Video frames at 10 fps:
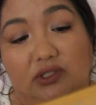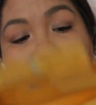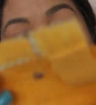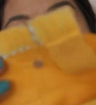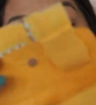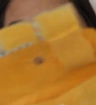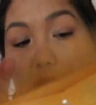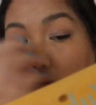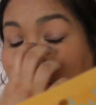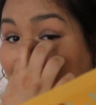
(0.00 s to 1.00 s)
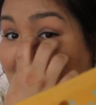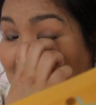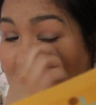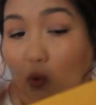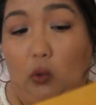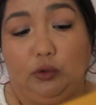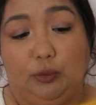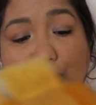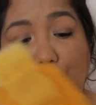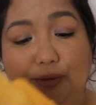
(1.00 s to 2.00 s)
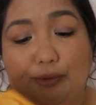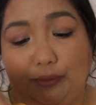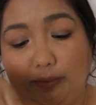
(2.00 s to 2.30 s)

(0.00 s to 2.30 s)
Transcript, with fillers: It's from Grady's Cold Brew.